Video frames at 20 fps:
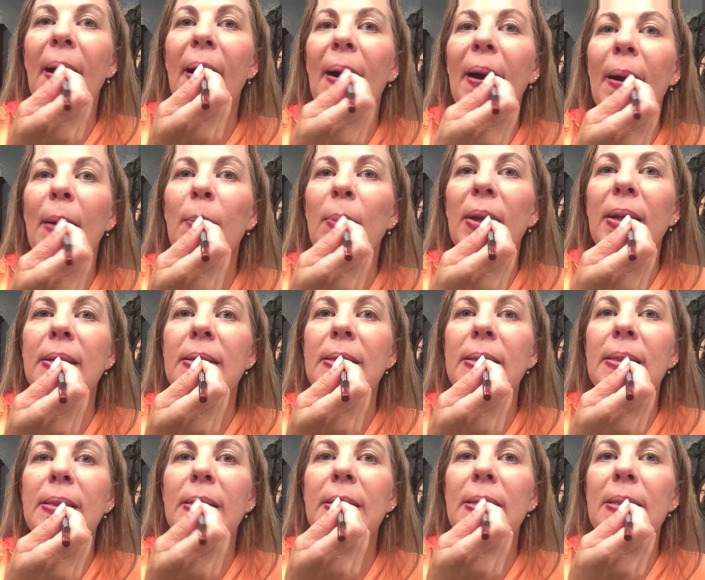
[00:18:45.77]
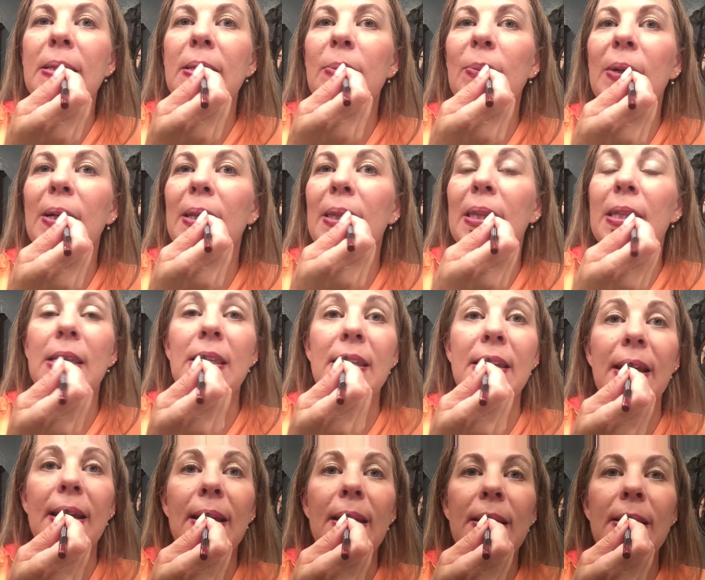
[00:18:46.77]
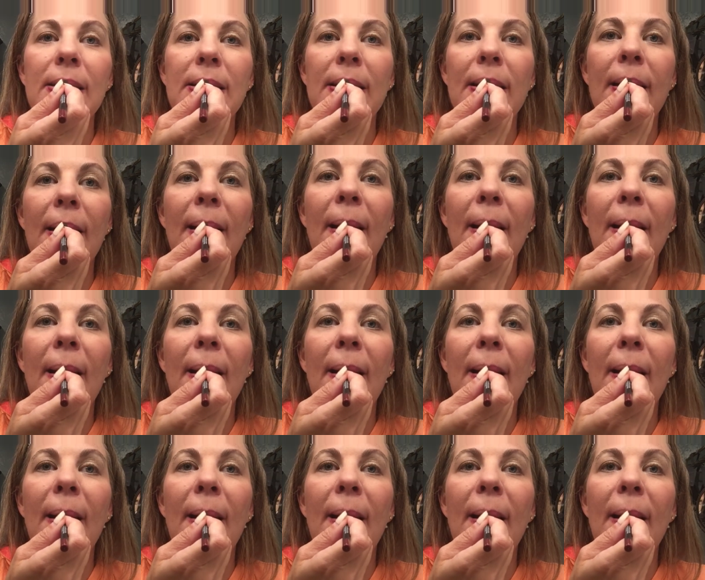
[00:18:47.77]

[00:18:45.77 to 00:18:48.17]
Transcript: our pencils with the stains